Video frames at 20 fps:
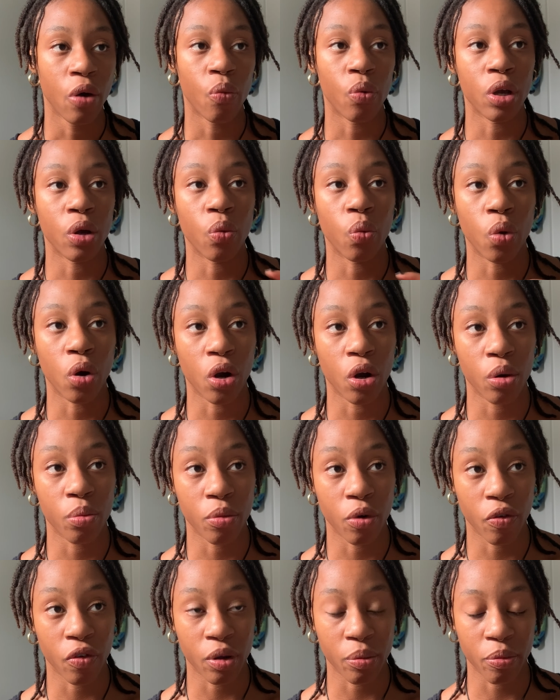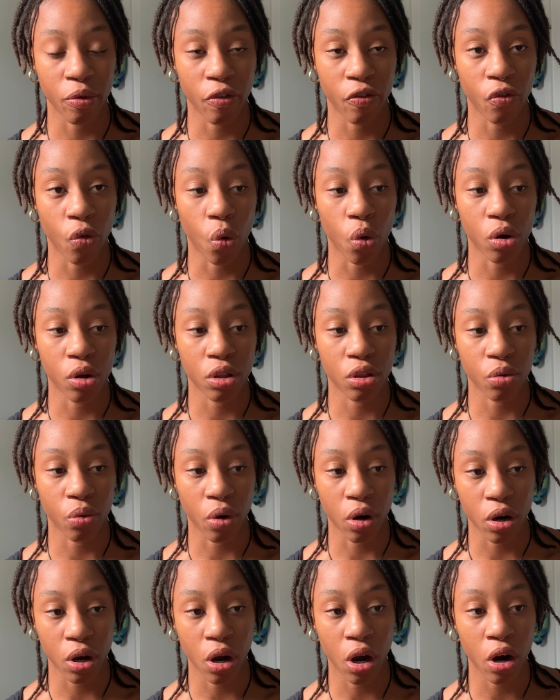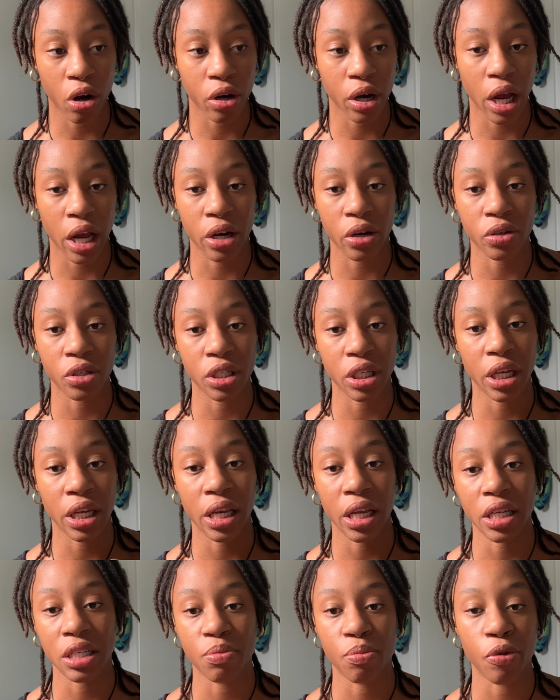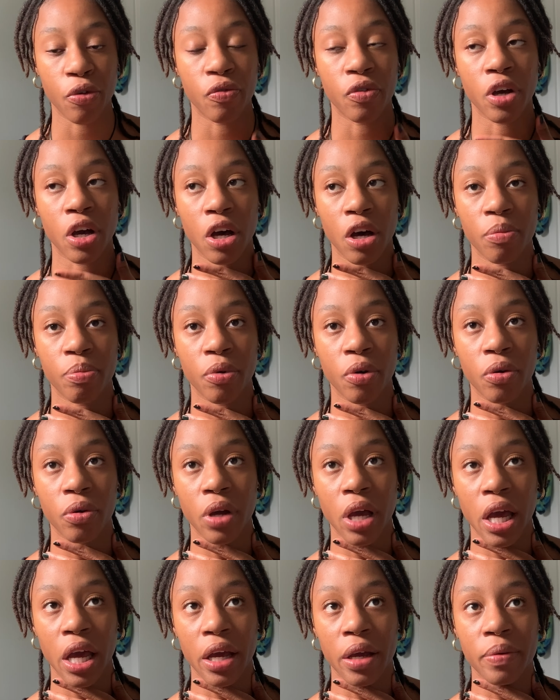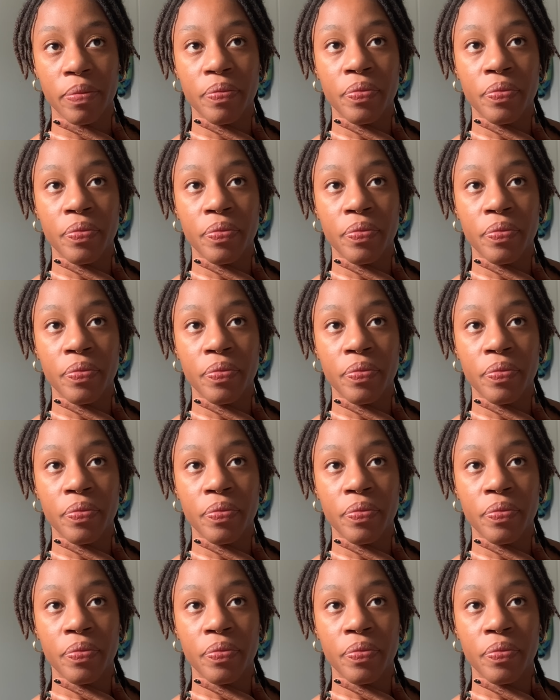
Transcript: We were moving before through our heart energy. It has moved up, okay?